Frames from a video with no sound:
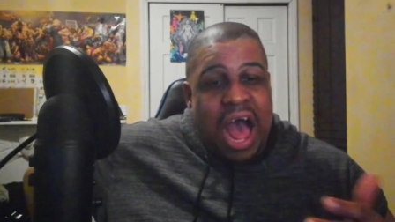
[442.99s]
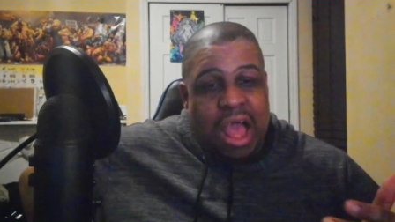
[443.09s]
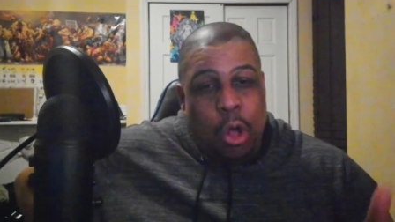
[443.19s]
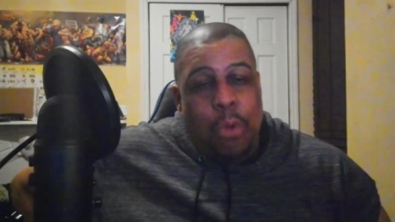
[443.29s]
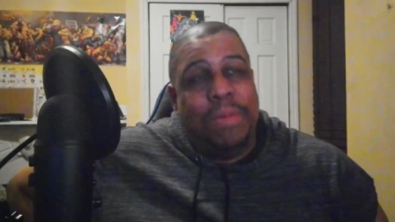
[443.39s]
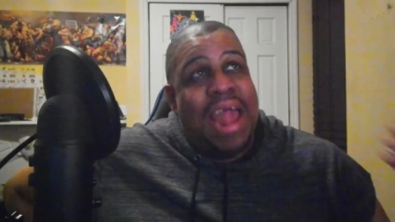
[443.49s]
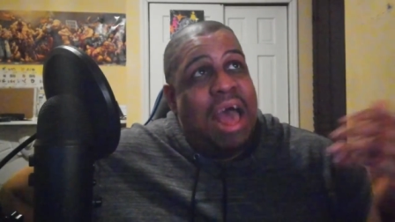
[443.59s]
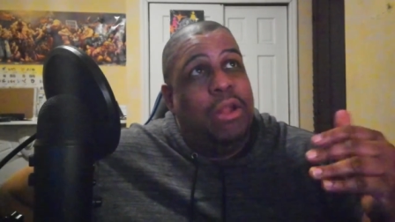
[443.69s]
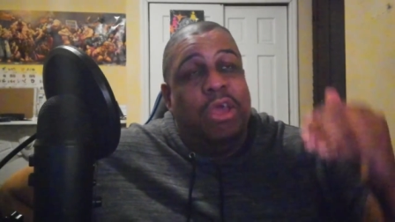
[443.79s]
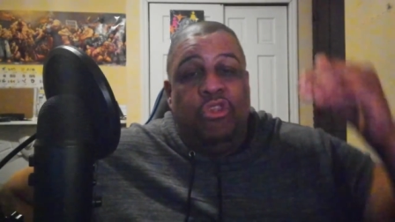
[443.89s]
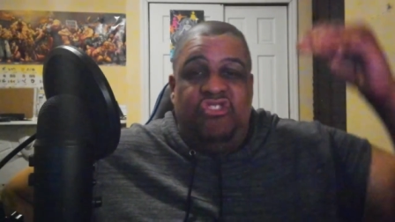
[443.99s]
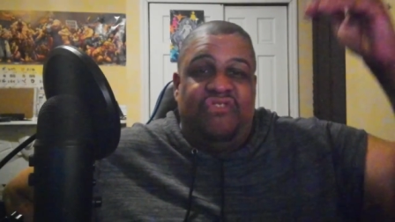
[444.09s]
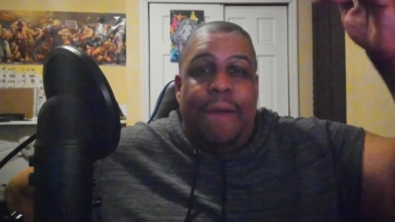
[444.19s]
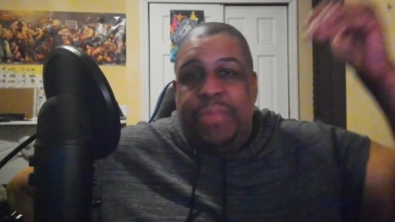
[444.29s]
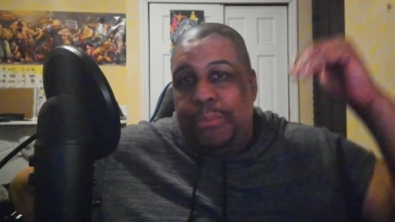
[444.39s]
I hope now they're going to
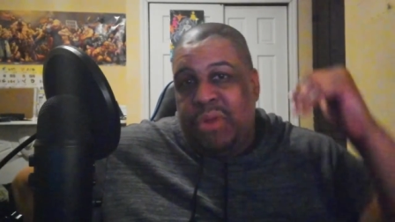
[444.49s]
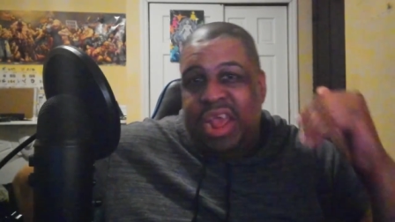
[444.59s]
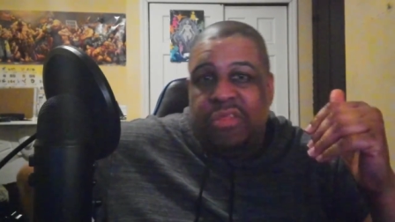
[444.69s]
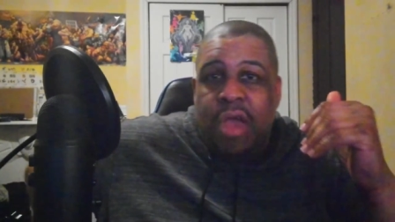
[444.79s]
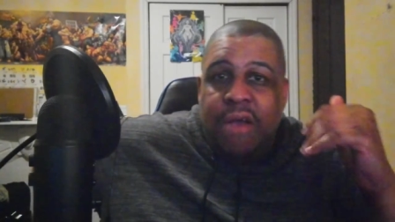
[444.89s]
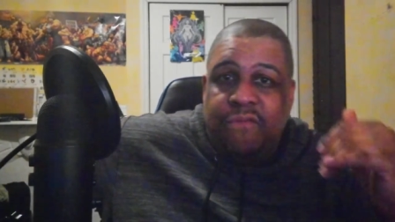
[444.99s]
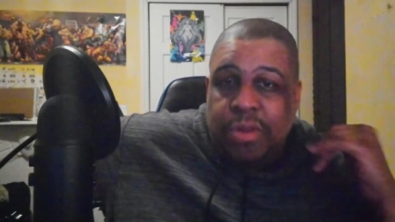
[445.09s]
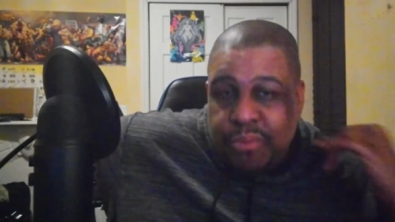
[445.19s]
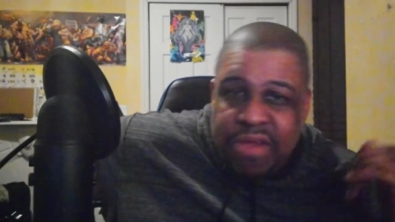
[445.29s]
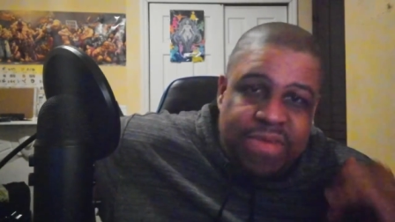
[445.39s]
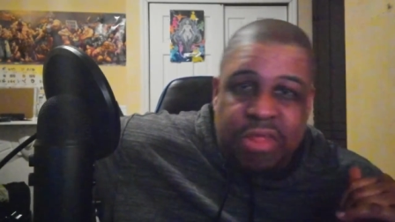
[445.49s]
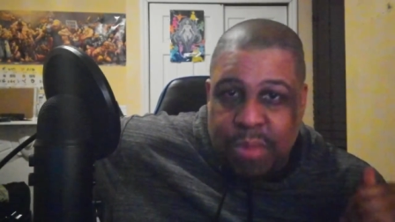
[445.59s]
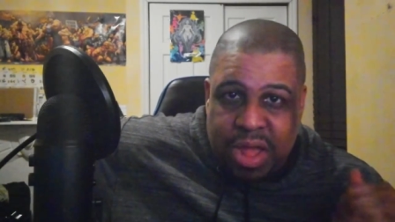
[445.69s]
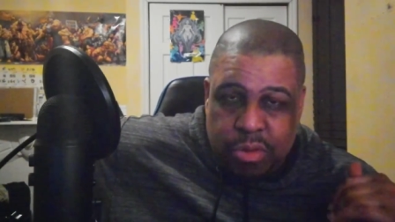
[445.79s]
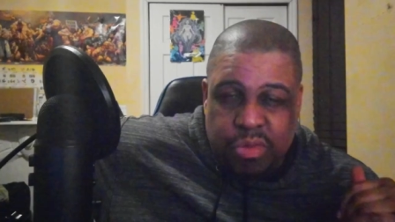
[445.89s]
drop the price for the previous
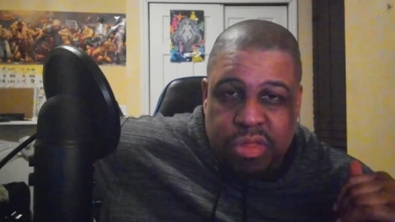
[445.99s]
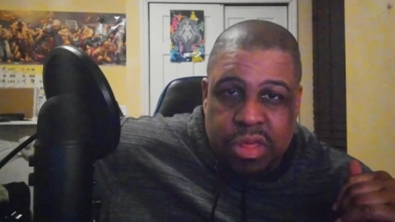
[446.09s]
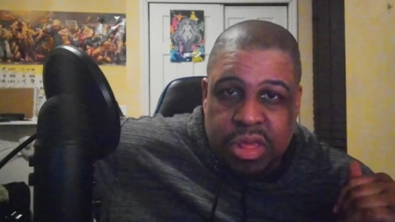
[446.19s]
models.